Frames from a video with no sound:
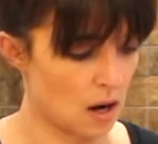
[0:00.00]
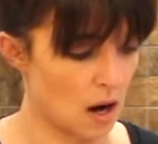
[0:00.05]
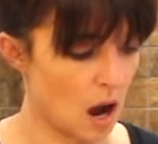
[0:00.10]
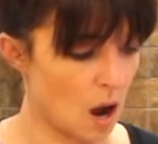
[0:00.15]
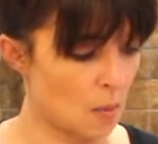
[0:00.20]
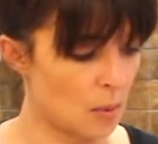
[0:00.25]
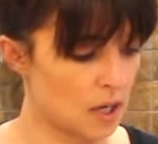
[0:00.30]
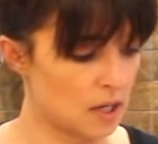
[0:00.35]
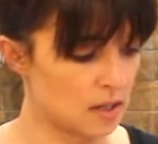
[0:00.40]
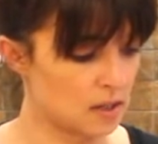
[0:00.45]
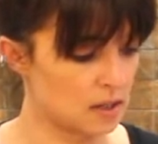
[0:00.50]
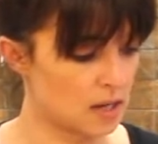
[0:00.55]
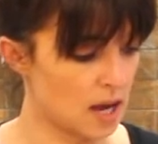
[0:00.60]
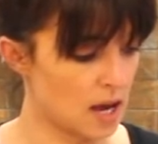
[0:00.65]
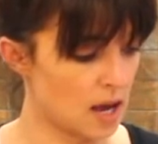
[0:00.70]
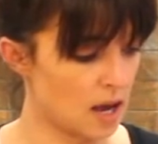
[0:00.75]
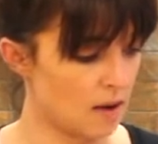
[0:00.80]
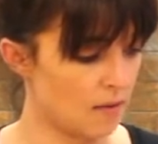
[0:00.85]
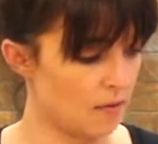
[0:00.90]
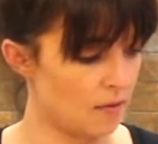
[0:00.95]
Now I'm going to
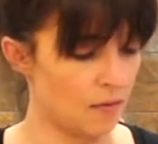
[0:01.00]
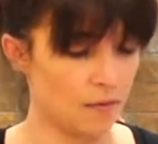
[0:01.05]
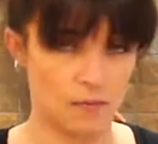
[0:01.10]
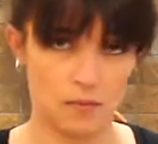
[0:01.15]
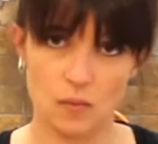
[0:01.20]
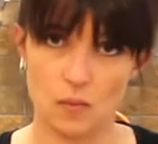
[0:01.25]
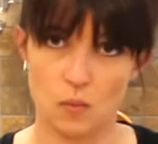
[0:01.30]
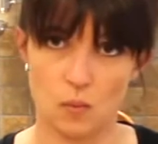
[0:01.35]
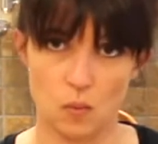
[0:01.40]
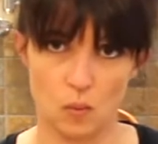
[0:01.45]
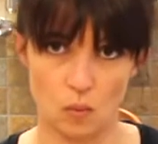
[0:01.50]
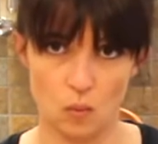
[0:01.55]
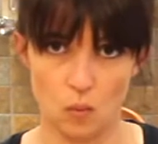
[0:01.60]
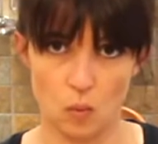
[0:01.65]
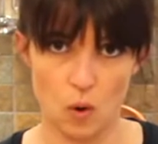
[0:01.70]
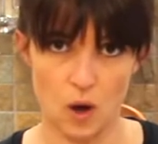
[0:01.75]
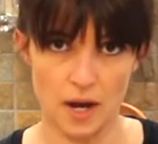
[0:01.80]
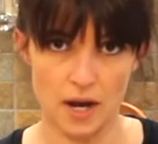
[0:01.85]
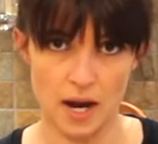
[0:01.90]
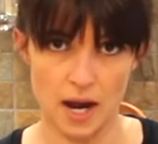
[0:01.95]
save
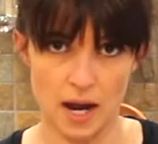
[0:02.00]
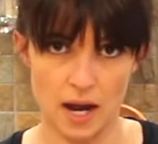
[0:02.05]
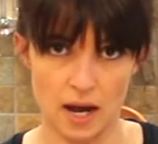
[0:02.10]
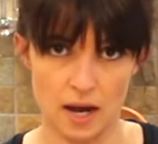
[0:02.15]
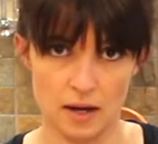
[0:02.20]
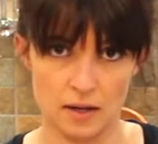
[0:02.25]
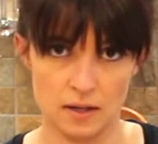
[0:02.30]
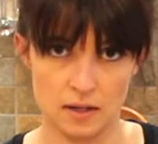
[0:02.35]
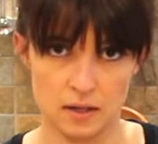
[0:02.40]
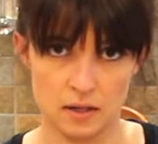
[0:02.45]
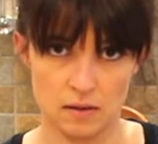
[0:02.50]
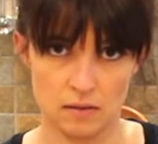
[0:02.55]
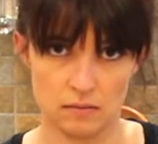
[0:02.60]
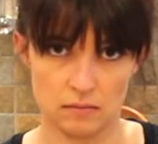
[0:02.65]
one hand